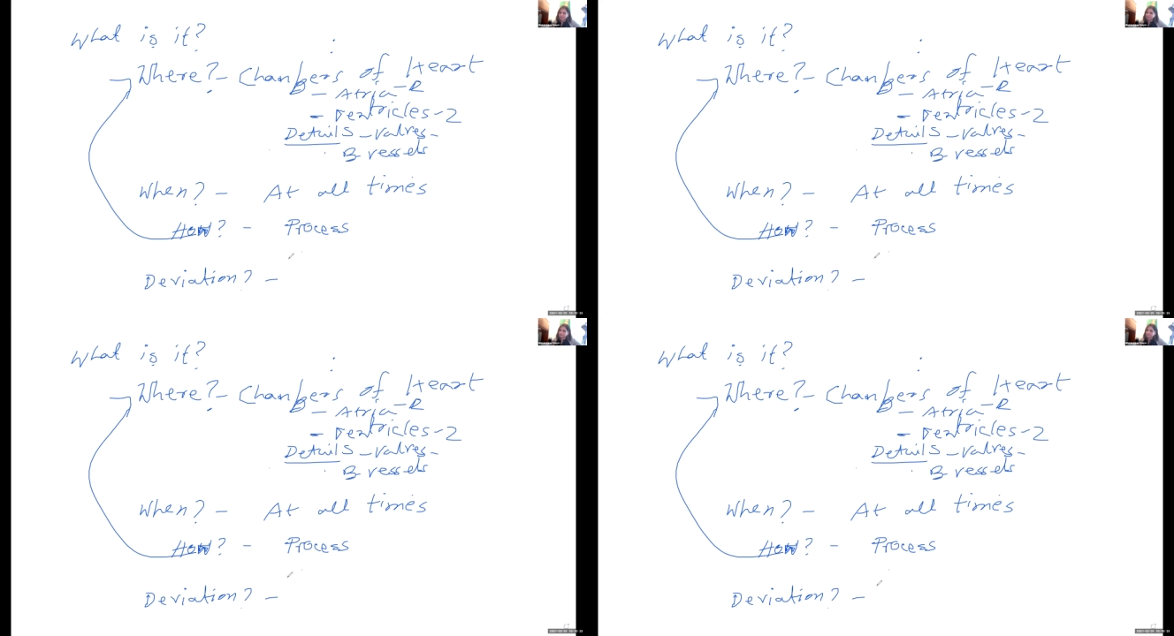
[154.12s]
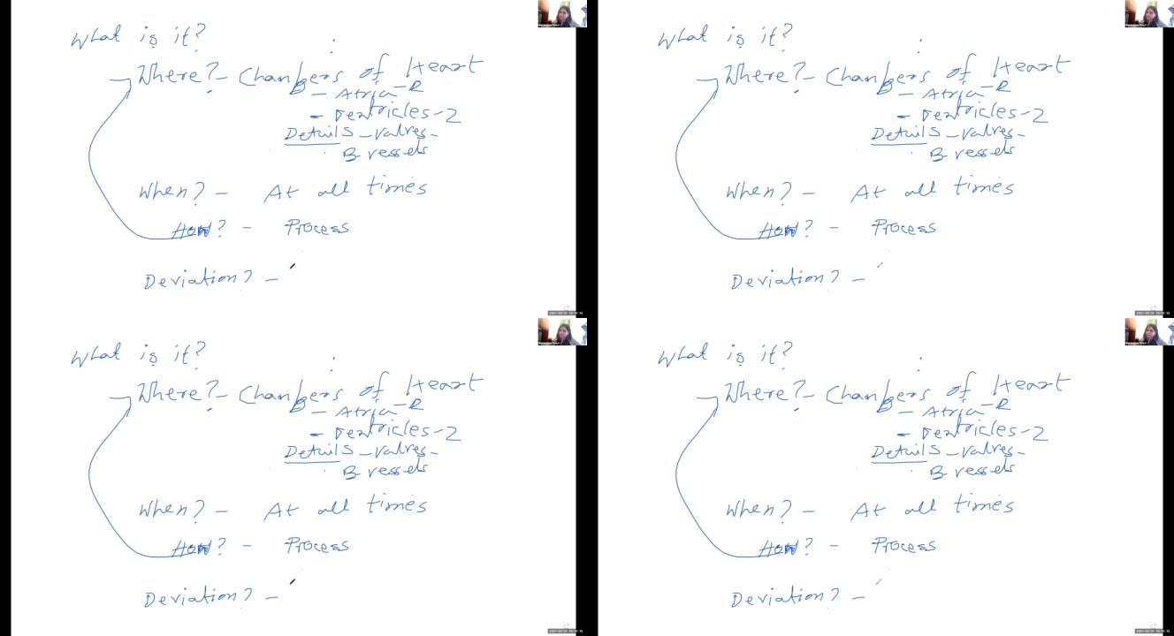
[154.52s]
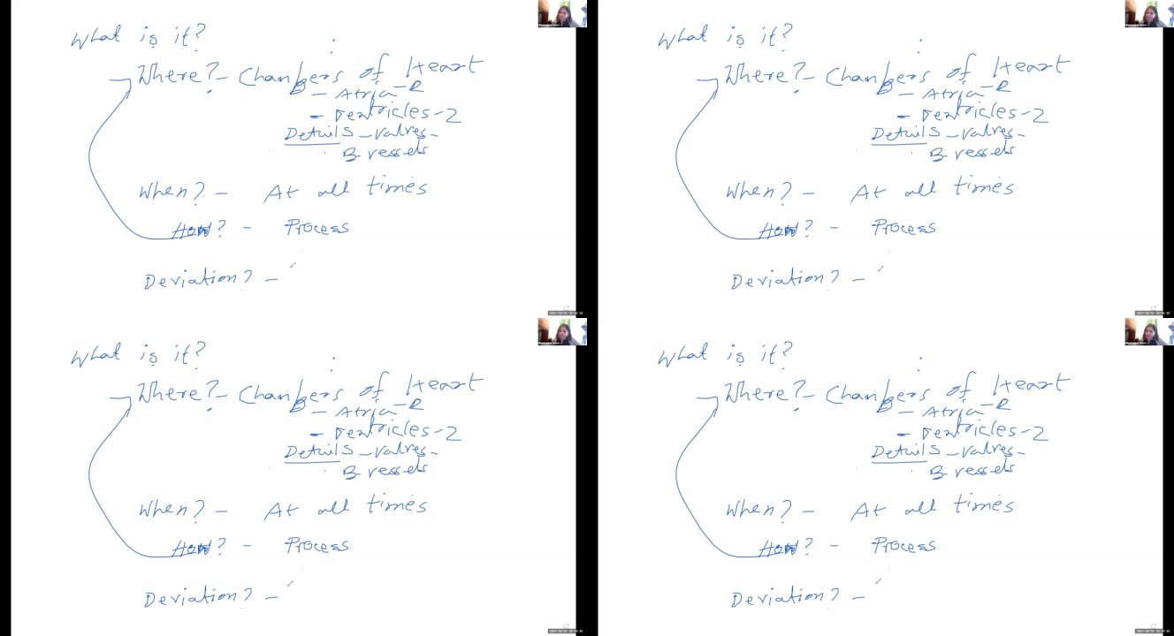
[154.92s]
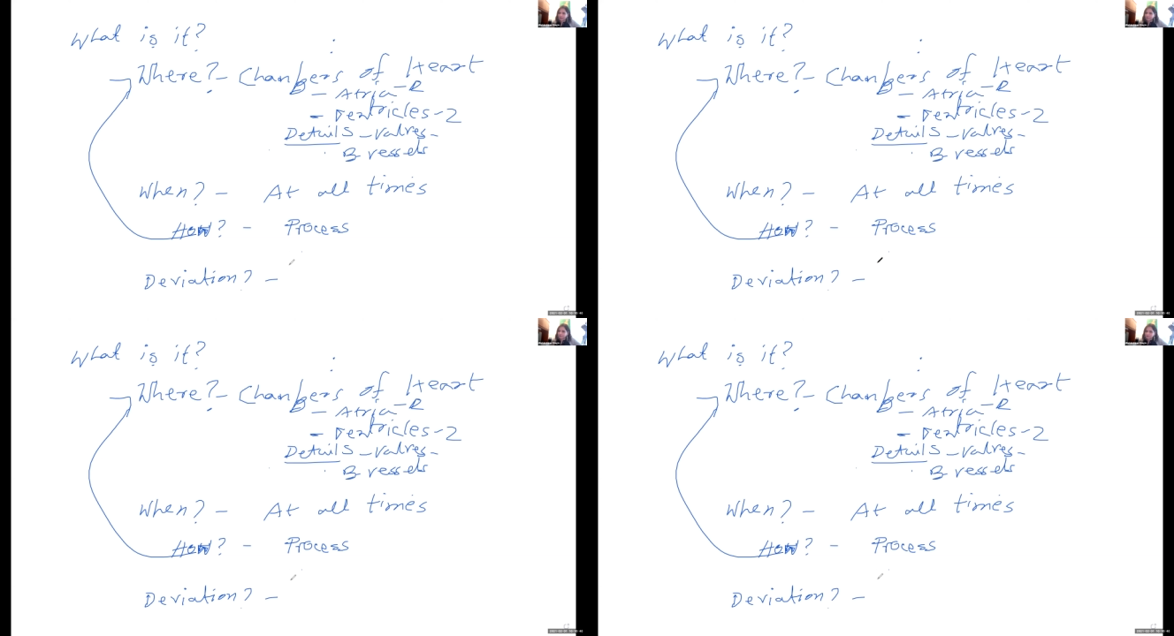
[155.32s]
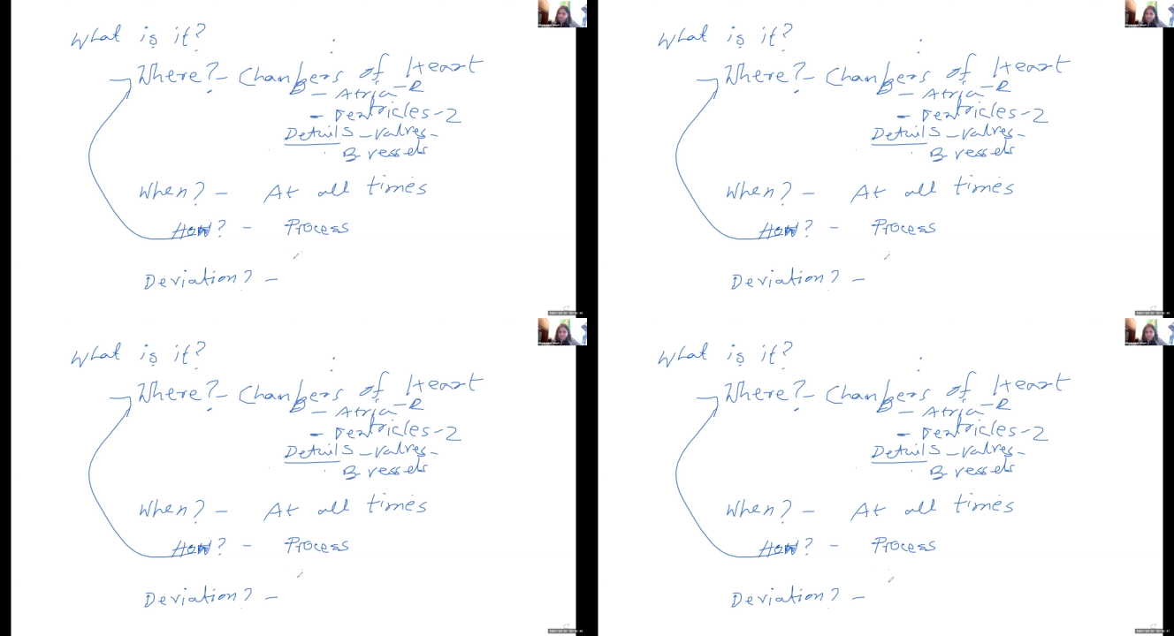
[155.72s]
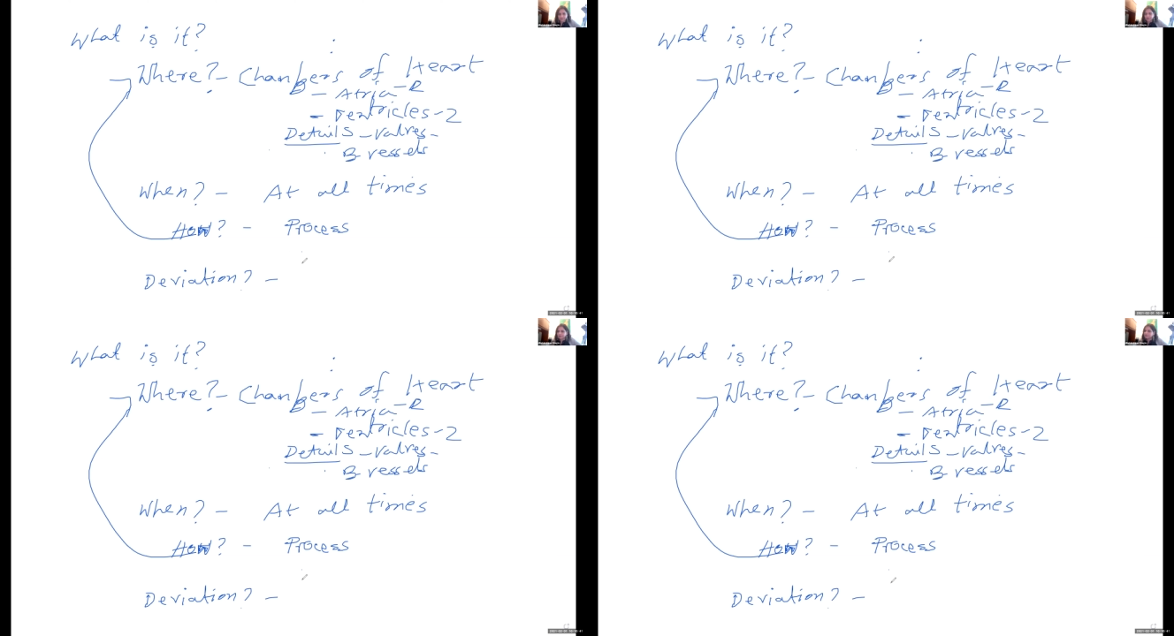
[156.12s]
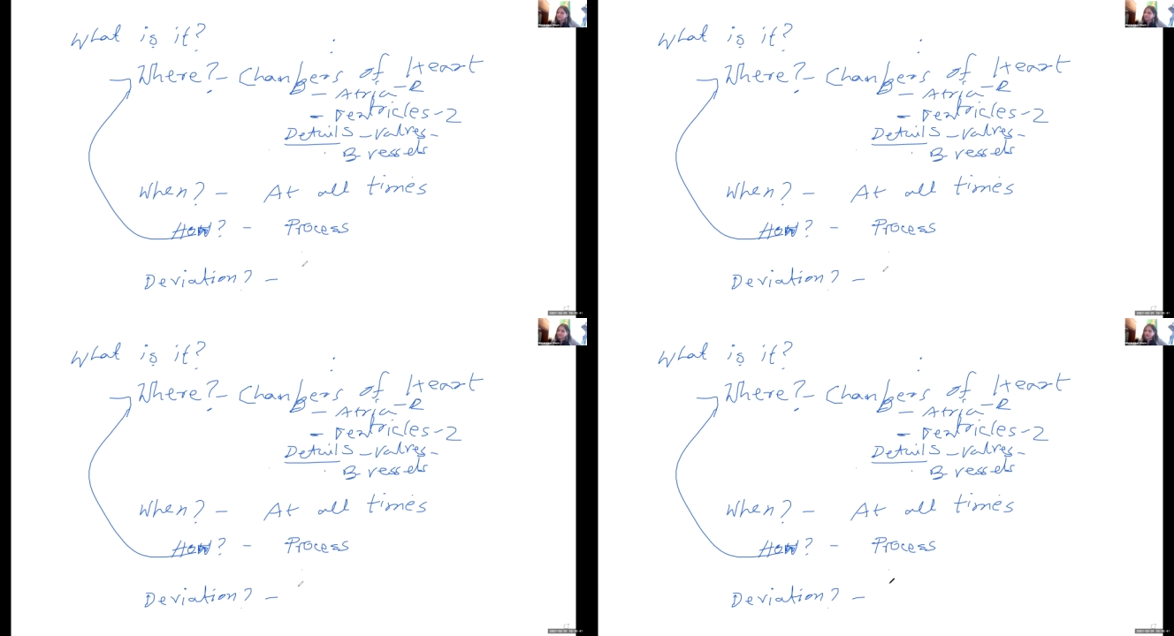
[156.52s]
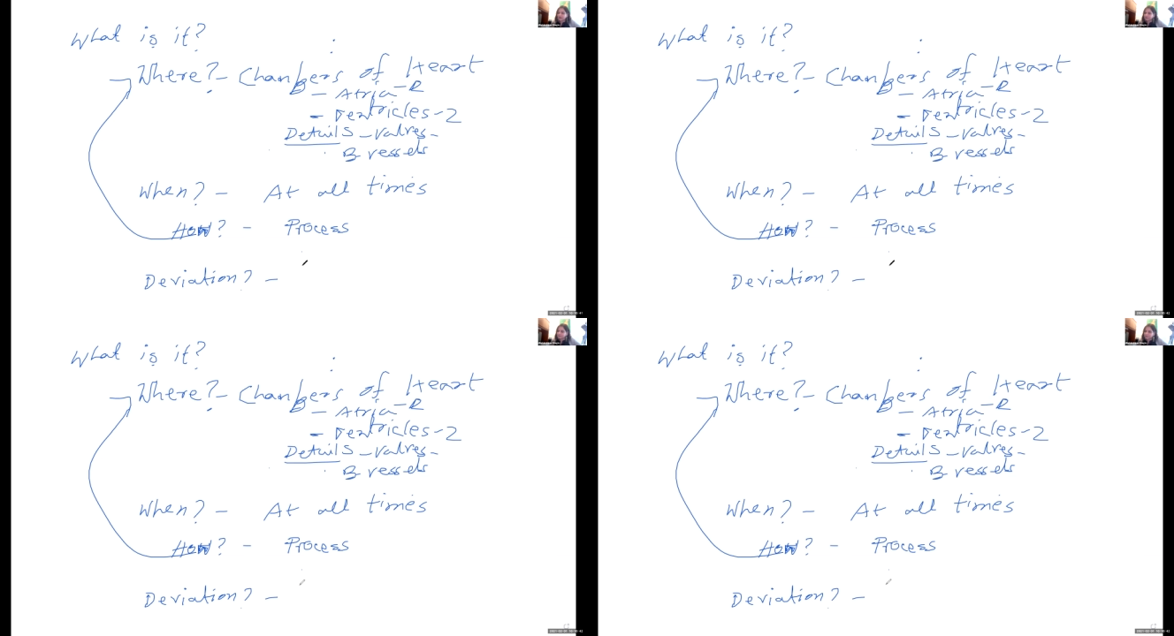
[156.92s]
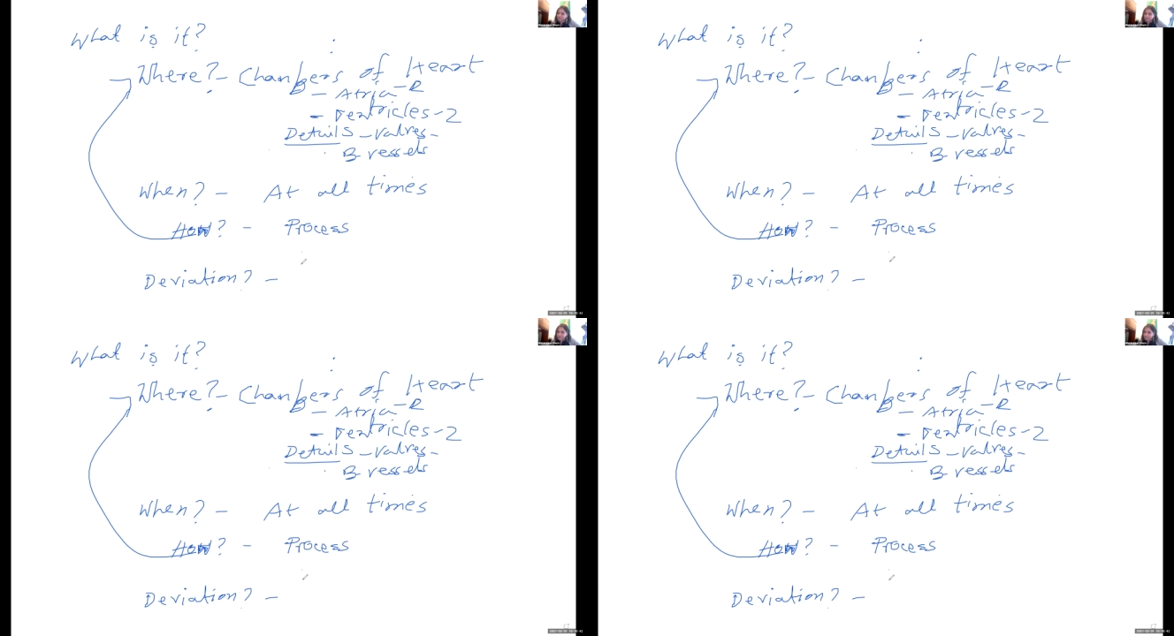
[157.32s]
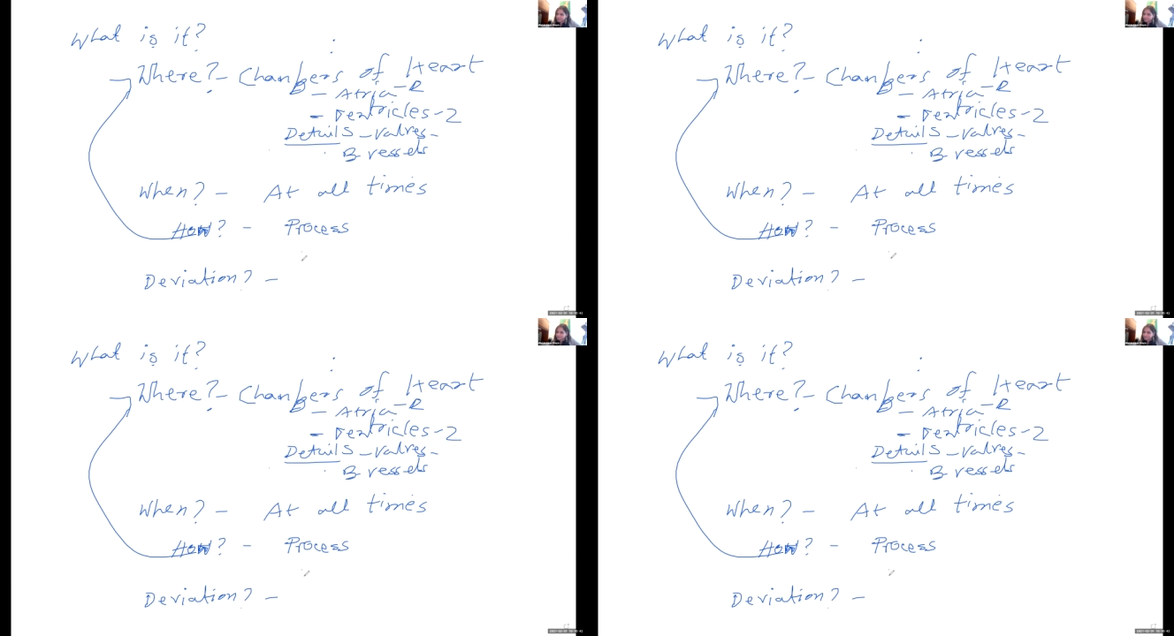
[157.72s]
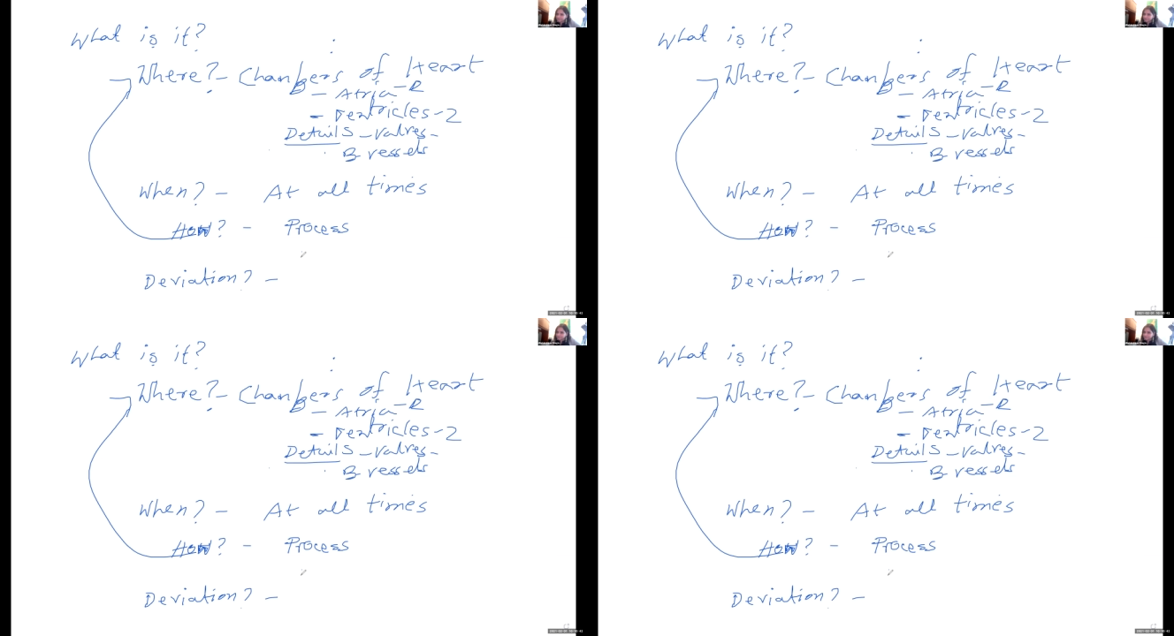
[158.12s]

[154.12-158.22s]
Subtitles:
No face is visible, so there are no lips to read.